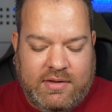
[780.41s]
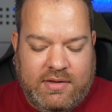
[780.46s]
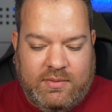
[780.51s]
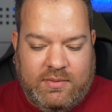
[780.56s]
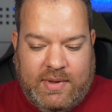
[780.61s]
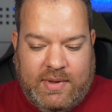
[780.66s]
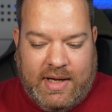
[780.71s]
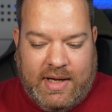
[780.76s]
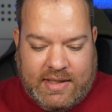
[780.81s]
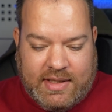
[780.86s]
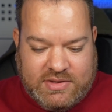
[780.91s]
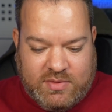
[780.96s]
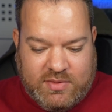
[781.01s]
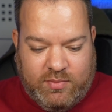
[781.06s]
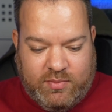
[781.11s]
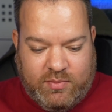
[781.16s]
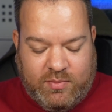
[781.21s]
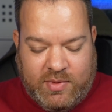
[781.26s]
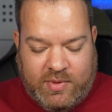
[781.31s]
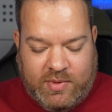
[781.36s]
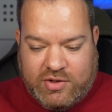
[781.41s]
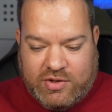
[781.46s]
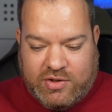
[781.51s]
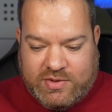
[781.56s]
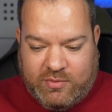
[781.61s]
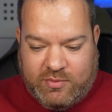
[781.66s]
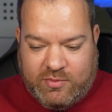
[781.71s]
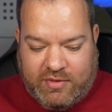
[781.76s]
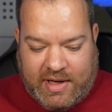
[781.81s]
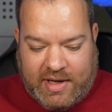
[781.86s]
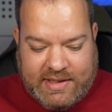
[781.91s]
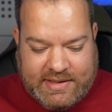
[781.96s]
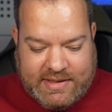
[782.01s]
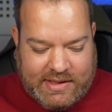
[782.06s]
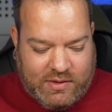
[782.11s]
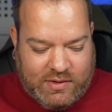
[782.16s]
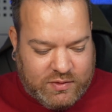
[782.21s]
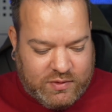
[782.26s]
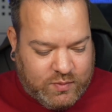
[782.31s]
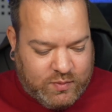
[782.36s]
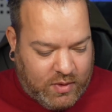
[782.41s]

we some great deals.